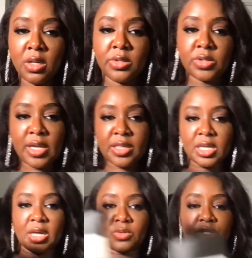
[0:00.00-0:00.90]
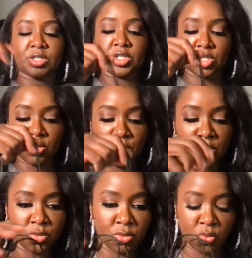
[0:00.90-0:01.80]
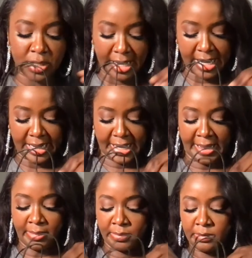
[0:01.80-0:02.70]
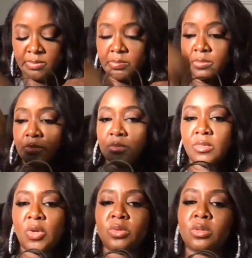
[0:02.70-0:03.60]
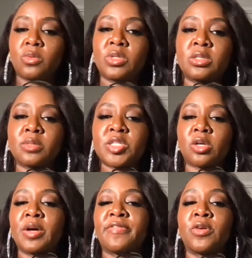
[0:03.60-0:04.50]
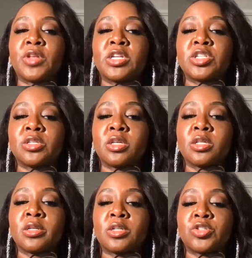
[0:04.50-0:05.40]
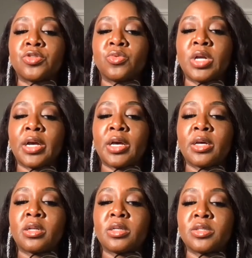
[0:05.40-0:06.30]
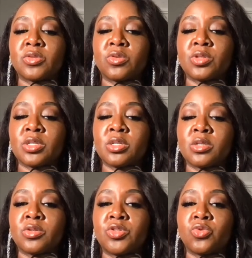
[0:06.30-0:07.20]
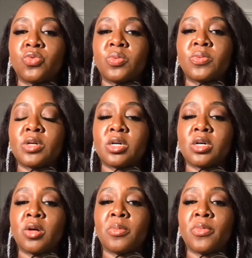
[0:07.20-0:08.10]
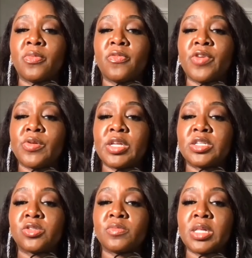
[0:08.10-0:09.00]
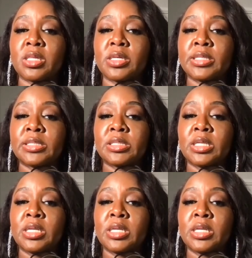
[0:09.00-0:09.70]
So I think I will just show you what I got. Well, let me talk about foundation and then I'll show you what I got because there's only two um, foundations on my list.